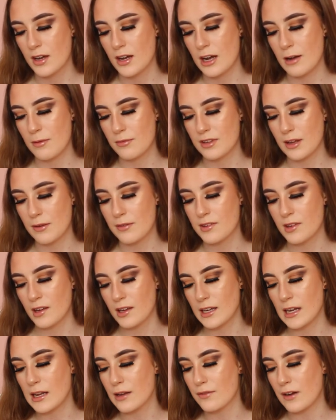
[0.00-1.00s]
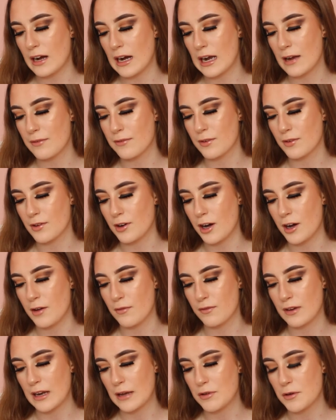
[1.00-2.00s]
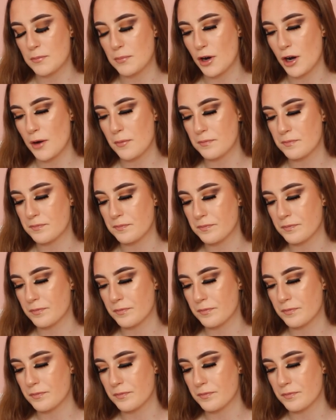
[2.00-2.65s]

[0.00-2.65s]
um, 17.85. They've got um, Flowerbomb,